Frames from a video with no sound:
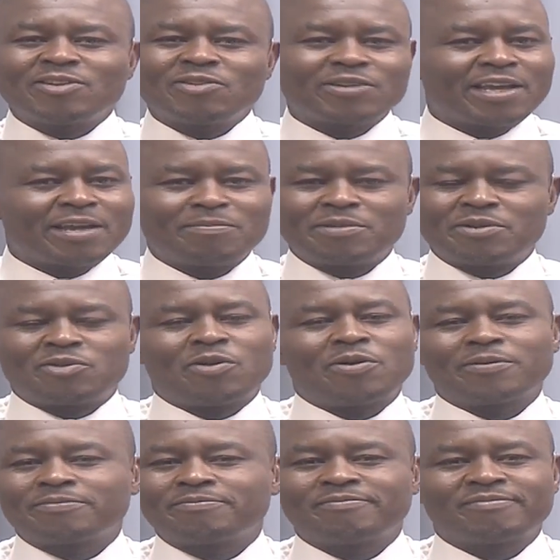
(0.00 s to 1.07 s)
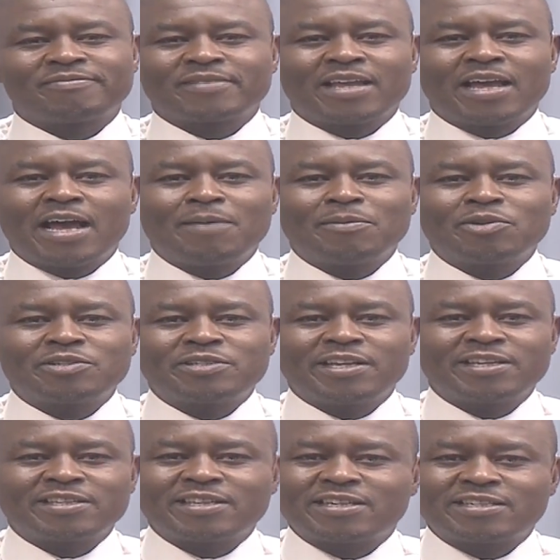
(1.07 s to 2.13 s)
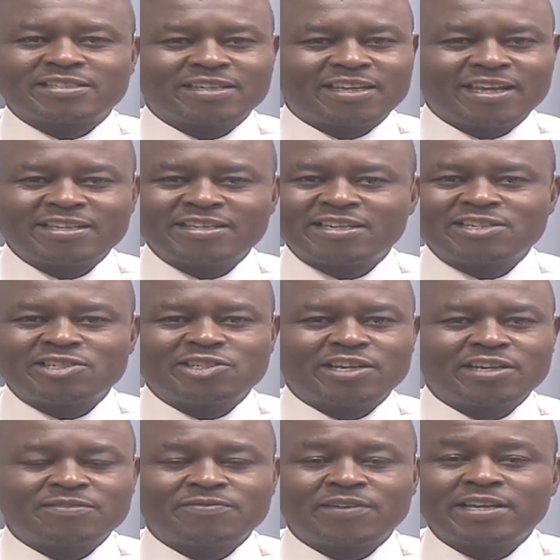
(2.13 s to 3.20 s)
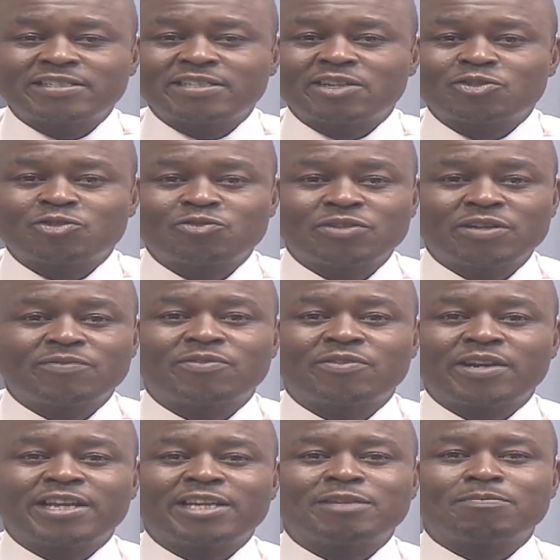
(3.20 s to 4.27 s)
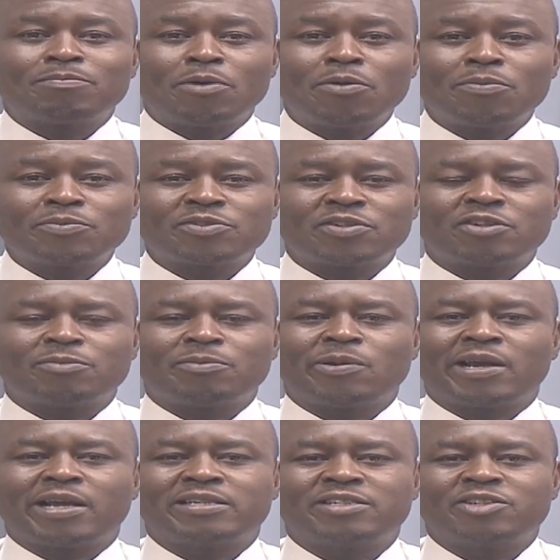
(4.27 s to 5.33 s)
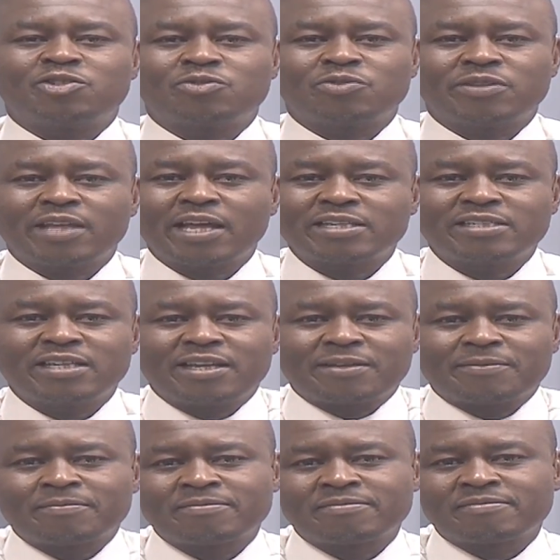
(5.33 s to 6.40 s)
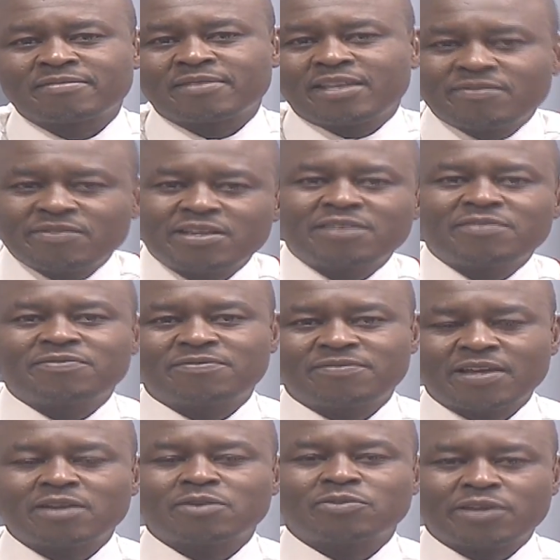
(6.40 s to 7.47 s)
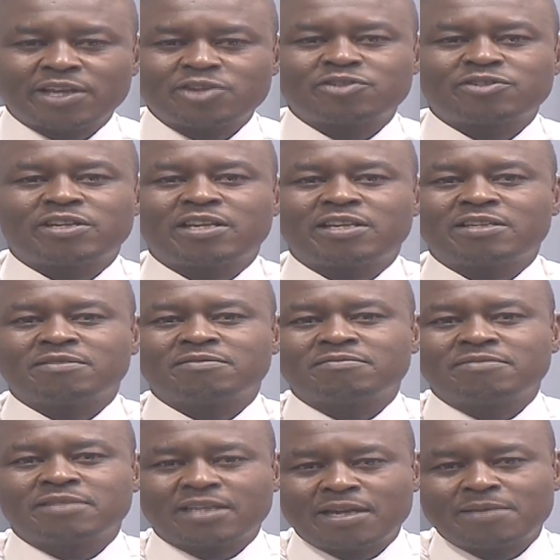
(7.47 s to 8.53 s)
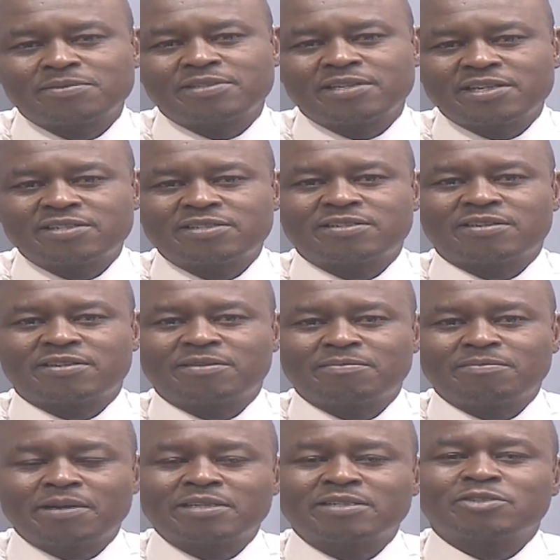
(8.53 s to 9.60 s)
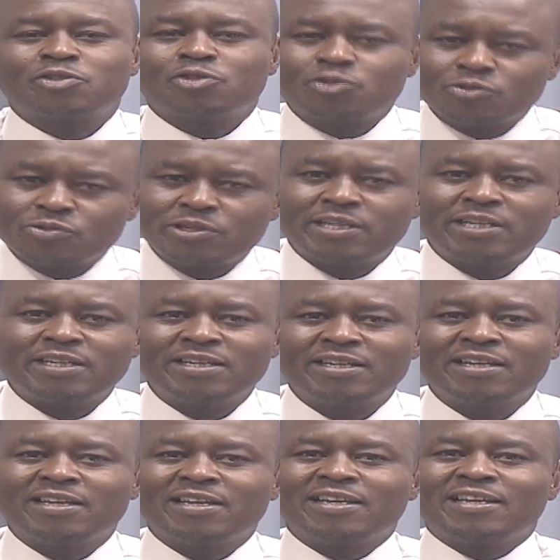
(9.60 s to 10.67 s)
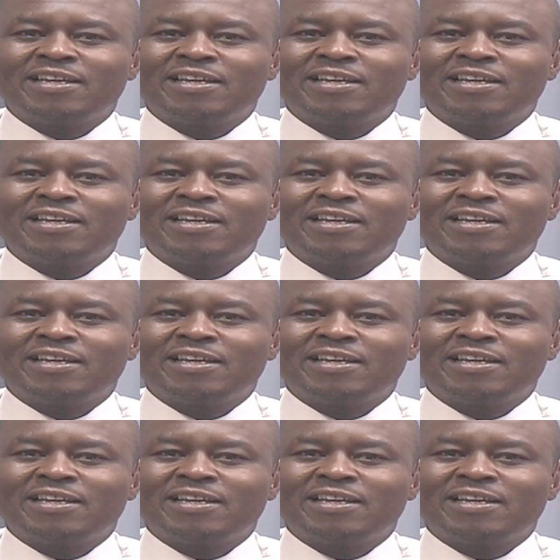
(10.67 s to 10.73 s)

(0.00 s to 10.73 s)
Don't get me wrong. I'm not saying that Kenyan jet fighters should have rained bombs on Mogadishu on that day, even if that occasionally becomes necessary. But surely,